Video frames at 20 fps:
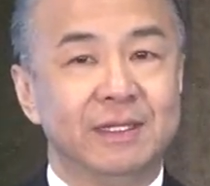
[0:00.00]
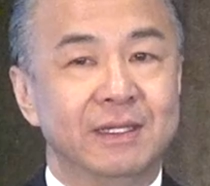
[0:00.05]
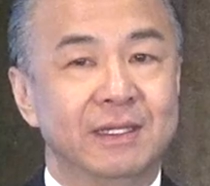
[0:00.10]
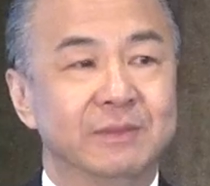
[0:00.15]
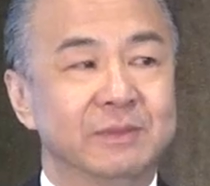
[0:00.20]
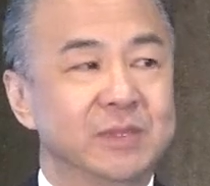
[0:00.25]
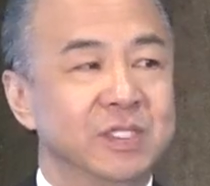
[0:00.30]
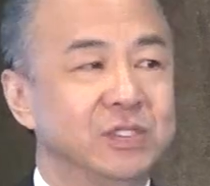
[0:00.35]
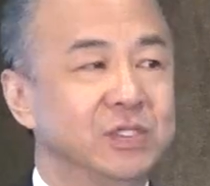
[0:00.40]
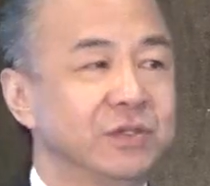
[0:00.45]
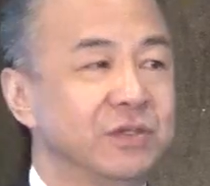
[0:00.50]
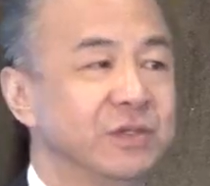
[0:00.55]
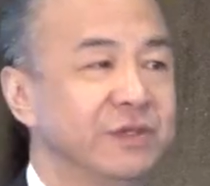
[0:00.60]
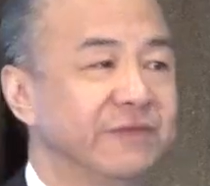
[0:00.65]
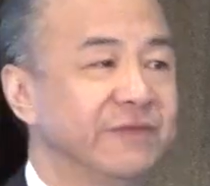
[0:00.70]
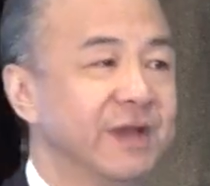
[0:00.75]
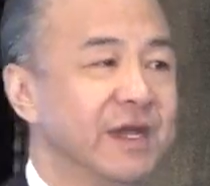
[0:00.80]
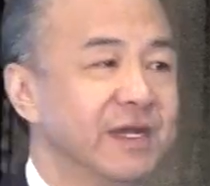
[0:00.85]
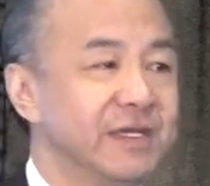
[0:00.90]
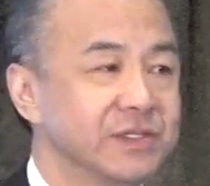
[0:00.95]
a mature
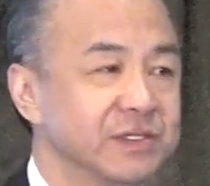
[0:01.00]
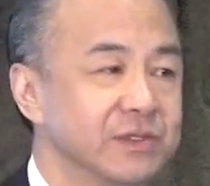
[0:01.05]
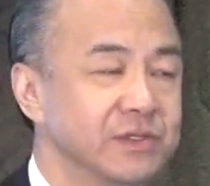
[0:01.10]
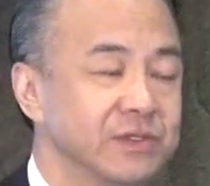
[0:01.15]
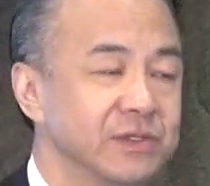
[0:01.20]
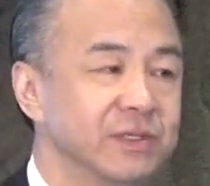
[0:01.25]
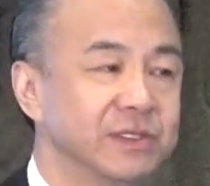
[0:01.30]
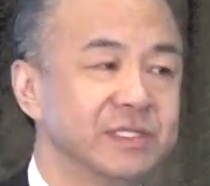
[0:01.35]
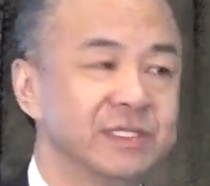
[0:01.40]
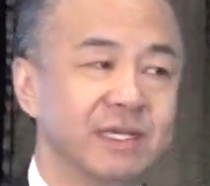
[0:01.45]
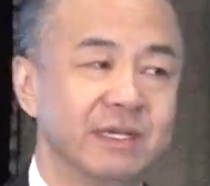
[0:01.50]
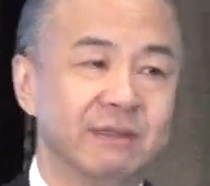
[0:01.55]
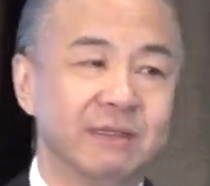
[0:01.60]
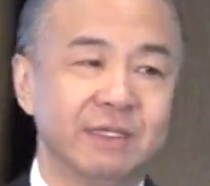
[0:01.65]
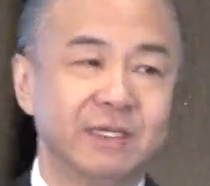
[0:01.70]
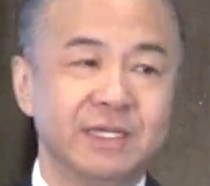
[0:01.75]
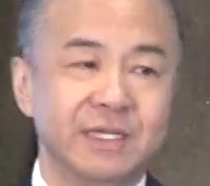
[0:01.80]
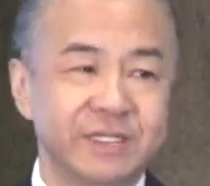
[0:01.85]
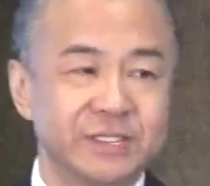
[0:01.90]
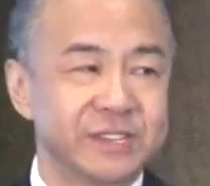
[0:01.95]
advisor
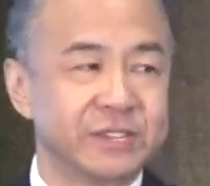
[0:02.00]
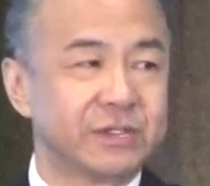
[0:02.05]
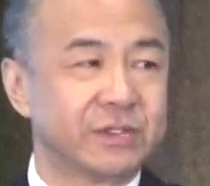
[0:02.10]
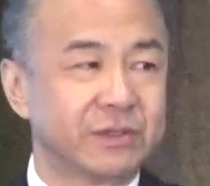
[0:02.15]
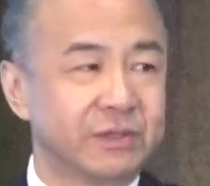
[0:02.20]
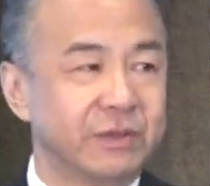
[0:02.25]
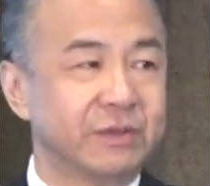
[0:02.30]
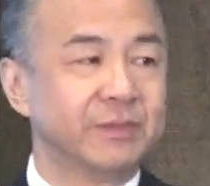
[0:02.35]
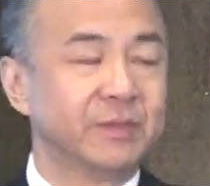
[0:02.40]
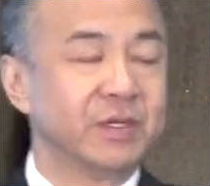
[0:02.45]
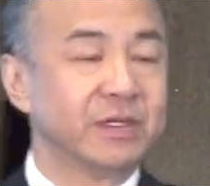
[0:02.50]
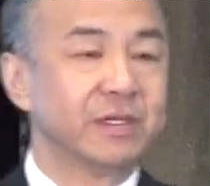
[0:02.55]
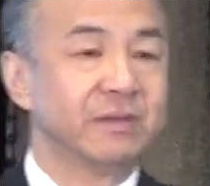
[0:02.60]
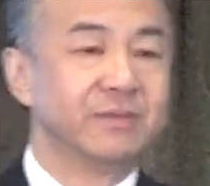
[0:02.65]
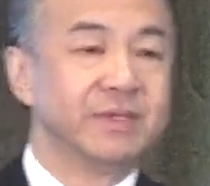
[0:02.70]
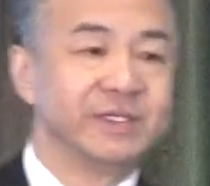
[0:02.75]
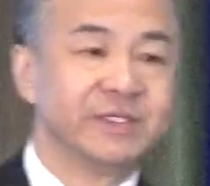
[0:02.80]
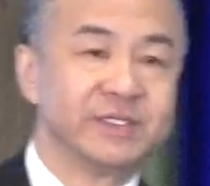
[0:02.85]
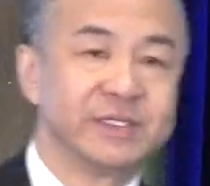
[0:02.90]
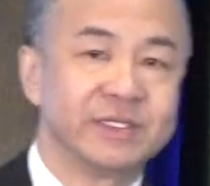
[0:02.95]
selling his or her book
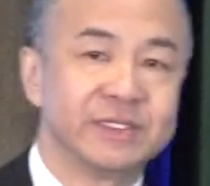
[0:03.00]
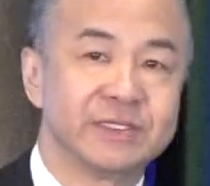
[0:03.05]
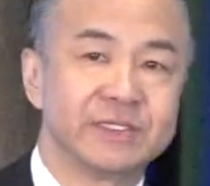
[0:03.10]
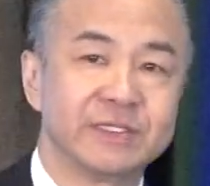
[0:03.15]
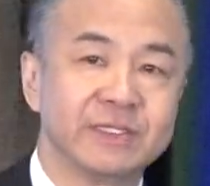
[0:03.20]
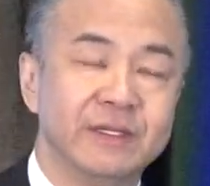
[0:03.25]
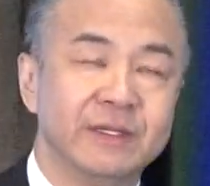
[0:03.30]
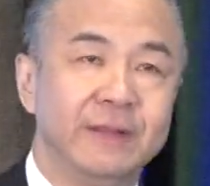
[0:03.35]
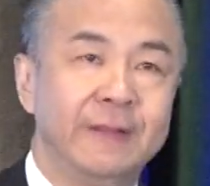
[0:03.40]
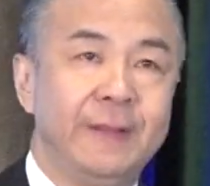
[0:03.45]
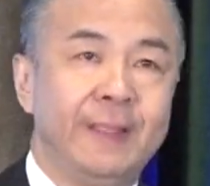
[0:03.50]
of business.